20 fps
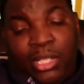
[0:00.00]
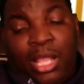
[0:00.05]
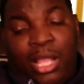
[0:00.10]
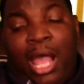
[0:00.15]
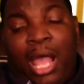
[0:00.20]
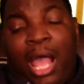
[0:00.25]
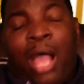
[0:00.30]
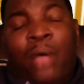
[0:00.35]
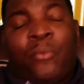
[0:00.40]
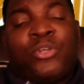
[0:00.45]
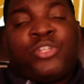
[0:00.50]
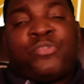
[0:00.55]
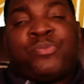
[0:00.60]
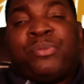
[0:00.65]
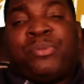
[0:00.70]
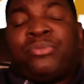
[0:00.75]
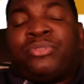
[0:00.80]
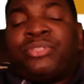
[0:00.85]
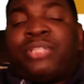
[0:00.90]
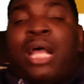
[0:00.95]
I wish
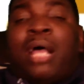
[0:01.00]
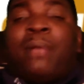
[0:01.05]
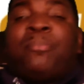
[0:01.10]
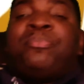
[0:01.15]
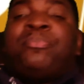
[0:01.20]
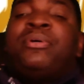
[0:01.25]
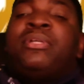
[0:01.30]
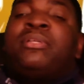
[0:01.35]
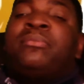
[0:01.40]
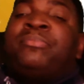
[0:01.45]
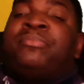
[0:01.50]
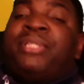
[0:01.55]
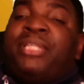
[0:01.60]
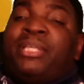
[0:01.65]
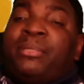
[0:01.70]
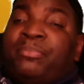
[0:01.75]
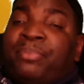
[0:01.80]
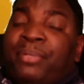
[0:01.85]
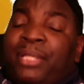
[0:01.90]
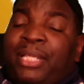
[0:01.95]
people stop putting me
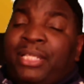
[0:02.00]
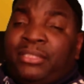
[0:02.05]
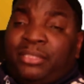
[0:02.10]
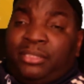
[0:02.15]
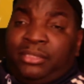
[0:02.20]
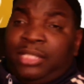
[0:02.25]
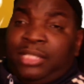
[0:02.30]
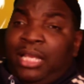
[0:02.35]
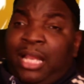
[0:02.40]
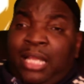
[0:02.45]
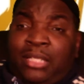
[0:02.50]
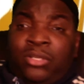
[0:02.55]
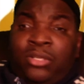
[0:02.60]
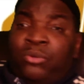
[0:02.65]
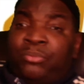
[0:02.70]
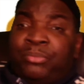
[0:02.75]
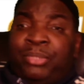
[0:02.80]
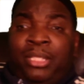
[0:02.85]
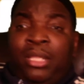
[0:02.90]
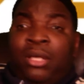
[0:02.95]
in places that I
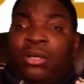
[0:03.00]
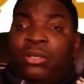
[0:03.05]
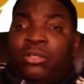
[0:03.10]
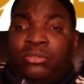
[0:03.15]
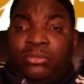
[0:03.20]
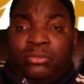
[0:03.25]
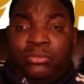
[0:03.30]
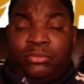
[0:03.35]
don't belong.